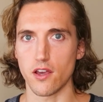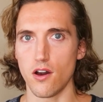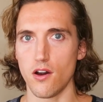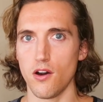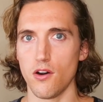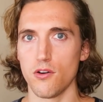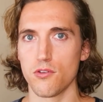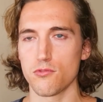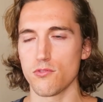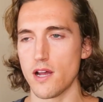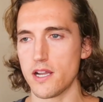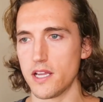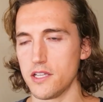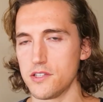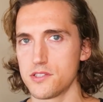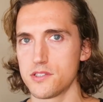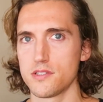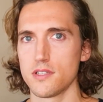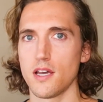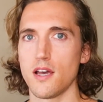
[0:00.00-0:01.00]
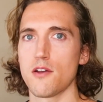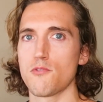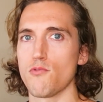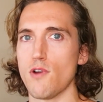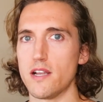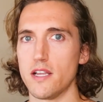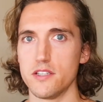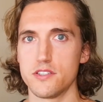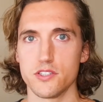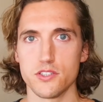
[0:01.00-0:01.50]
go,
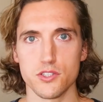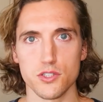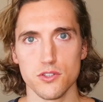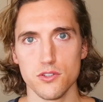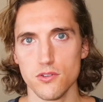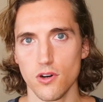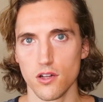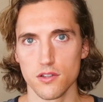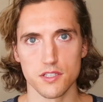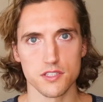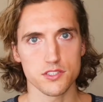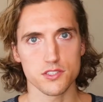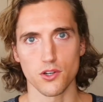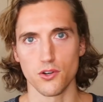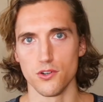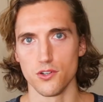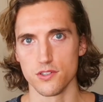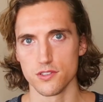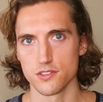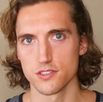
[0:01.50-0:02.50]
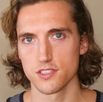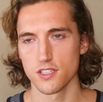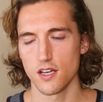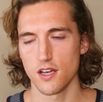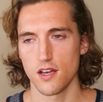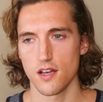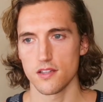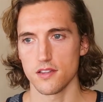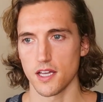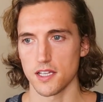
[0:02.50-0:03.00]
ready to do all these goals.
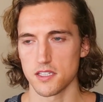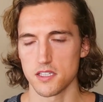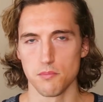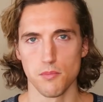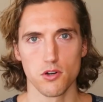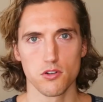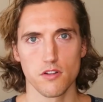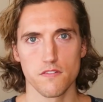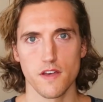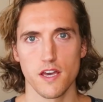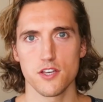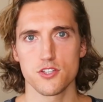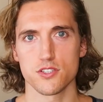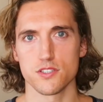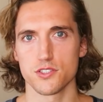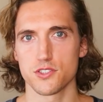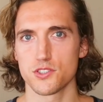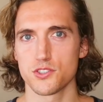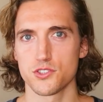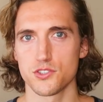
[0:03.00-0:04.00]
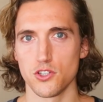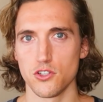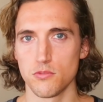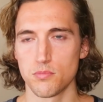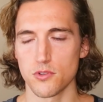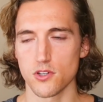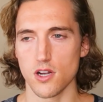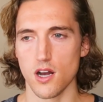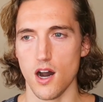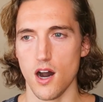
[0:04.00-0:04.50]
Like the motivation is
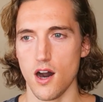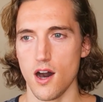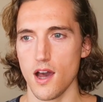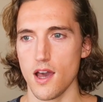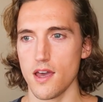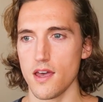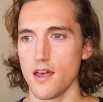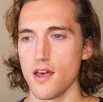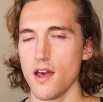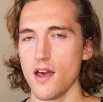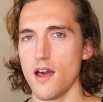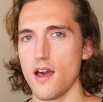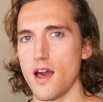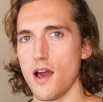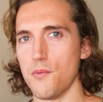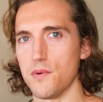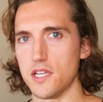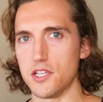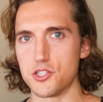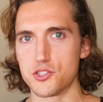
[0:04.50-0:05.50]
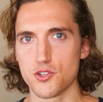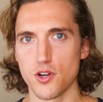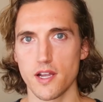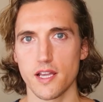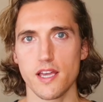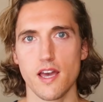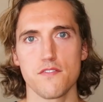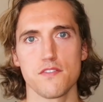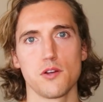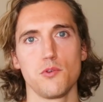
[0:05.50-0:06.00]
super high. And when you
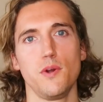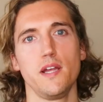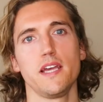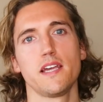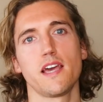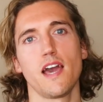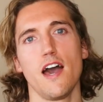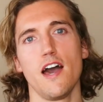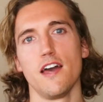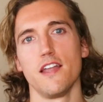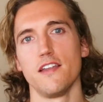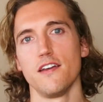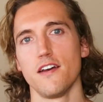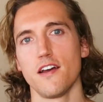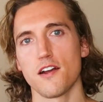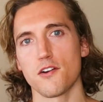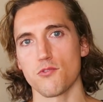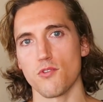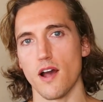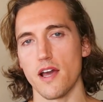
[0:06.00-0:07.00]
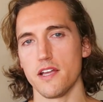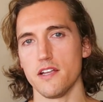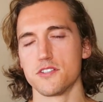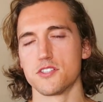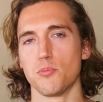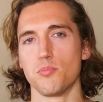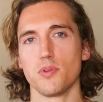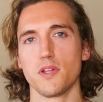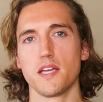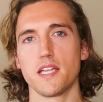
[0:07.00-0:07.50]
drink every weekend, right, you're
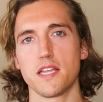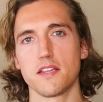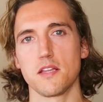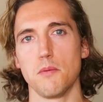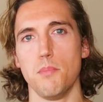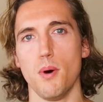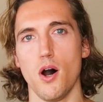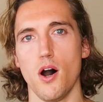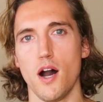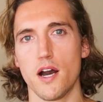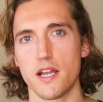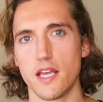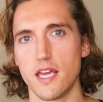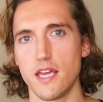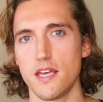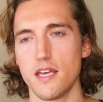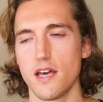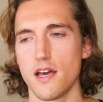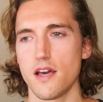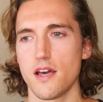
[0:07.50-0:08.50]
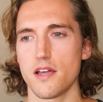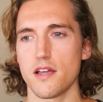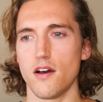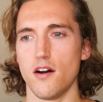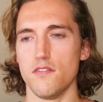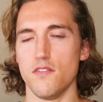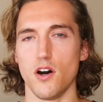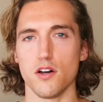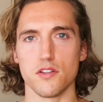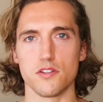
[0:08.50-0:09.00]
depleting the body
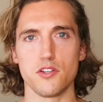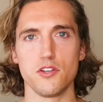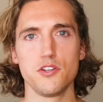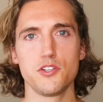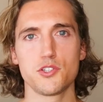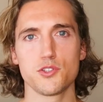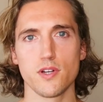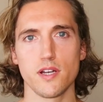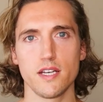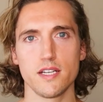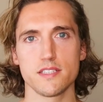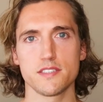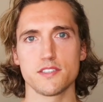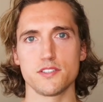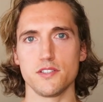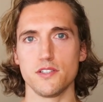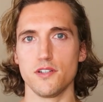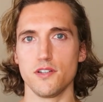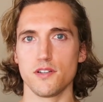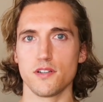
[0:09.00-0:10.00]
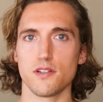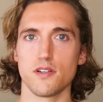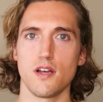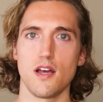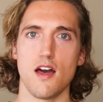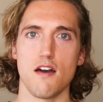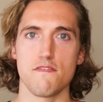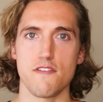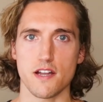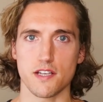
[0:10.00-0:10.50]
of all the nutrients,
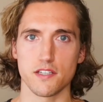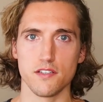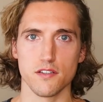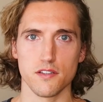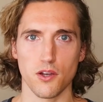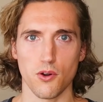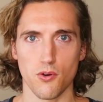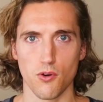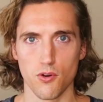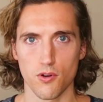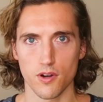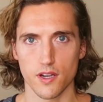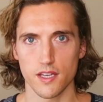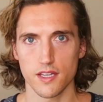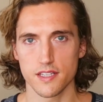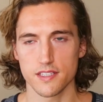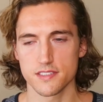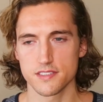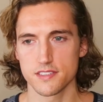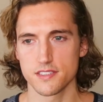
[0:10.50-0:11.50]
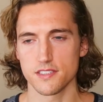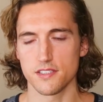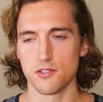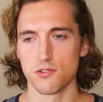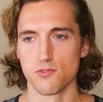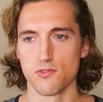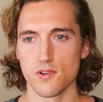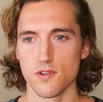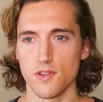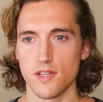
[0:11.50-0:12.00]
you're affecting all the organs,
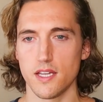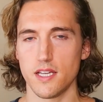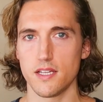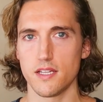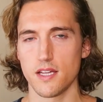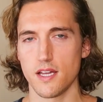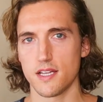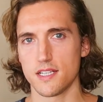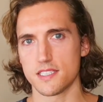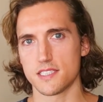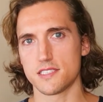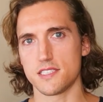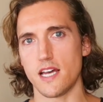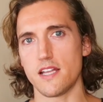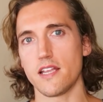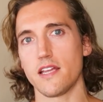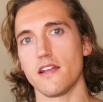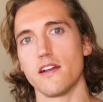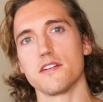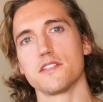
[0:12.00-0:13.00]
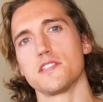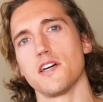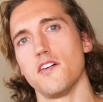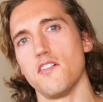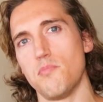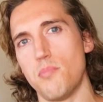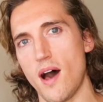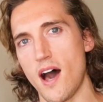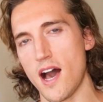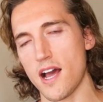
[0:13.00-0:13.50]
you're really setting
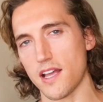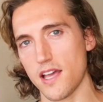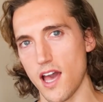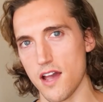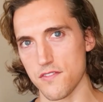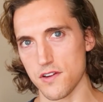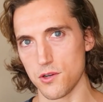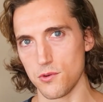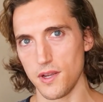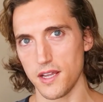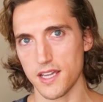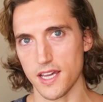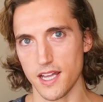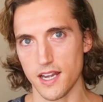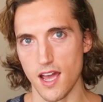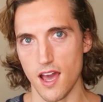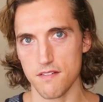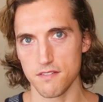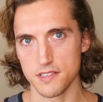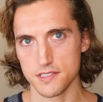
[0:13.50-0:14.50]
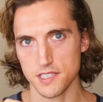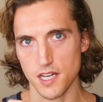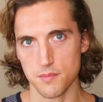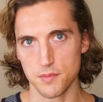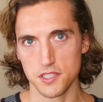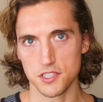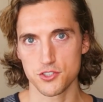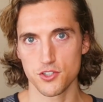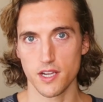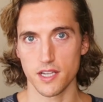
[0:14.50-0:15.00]
yourself back every weekend, every time
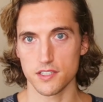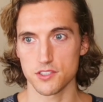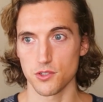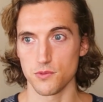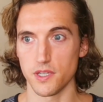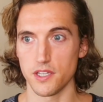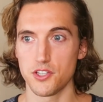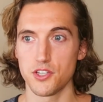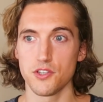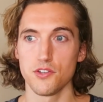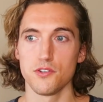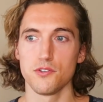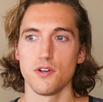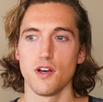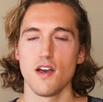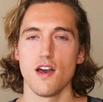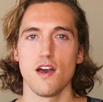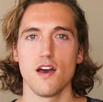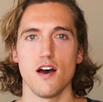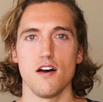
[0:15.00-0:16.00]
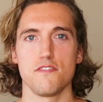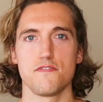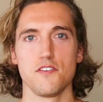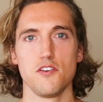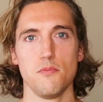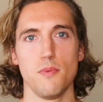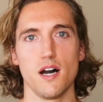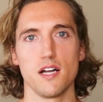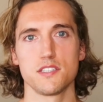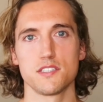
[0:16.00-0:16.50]
you drink. So when you do a
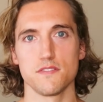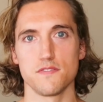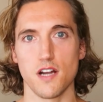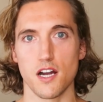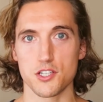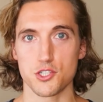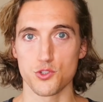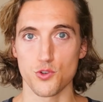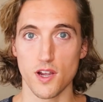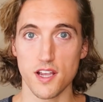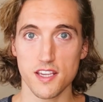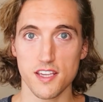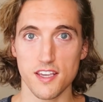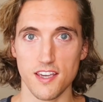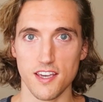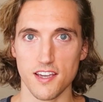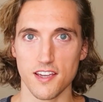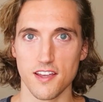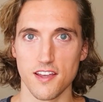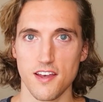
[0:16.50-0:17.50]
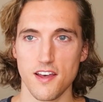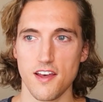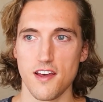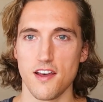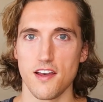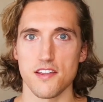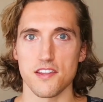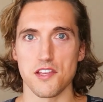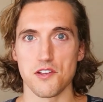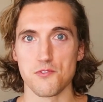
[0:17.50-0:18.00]
few months of not drinking,
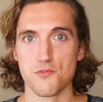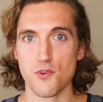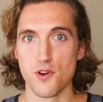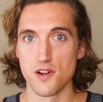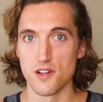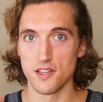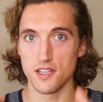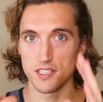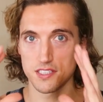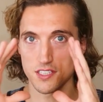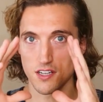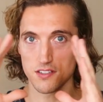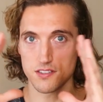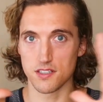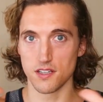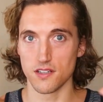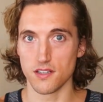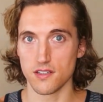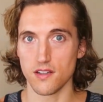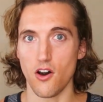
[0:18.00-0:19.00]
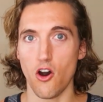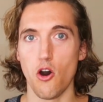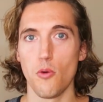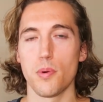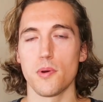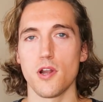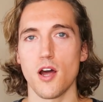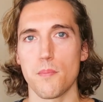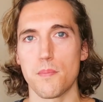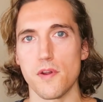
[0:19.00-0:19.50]
you really start to
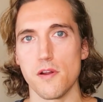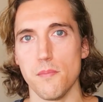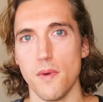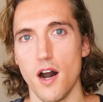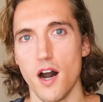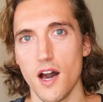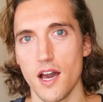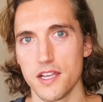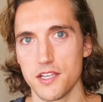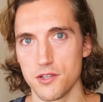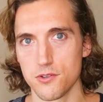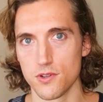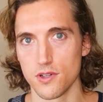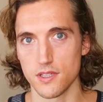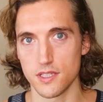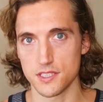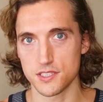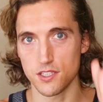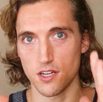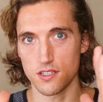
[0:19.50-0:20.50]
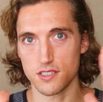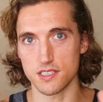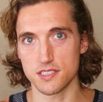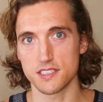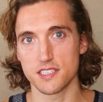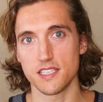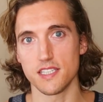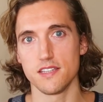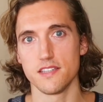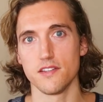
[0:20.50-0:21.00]
open up your mind. You really start to
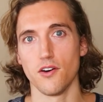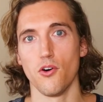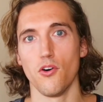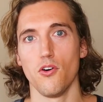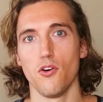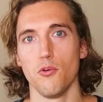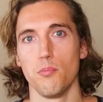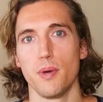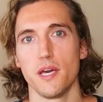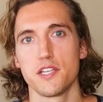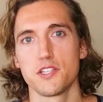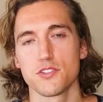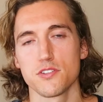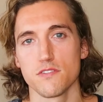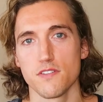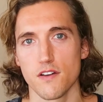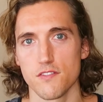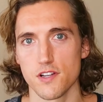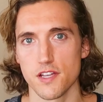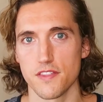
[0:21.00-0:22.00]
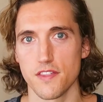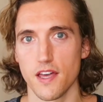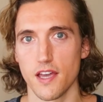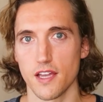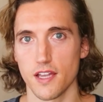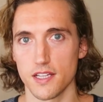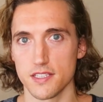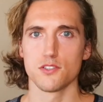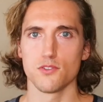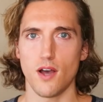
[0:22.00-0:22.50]
see the whole picture of
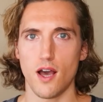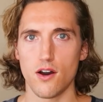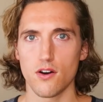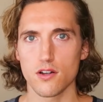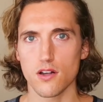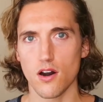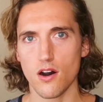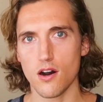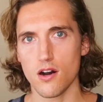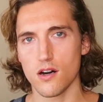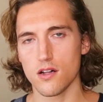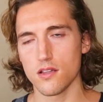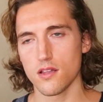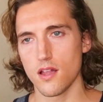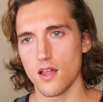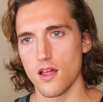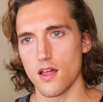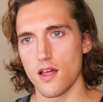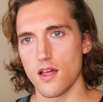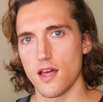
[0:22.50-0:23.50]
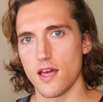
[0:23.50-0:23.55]
everything. So alcohol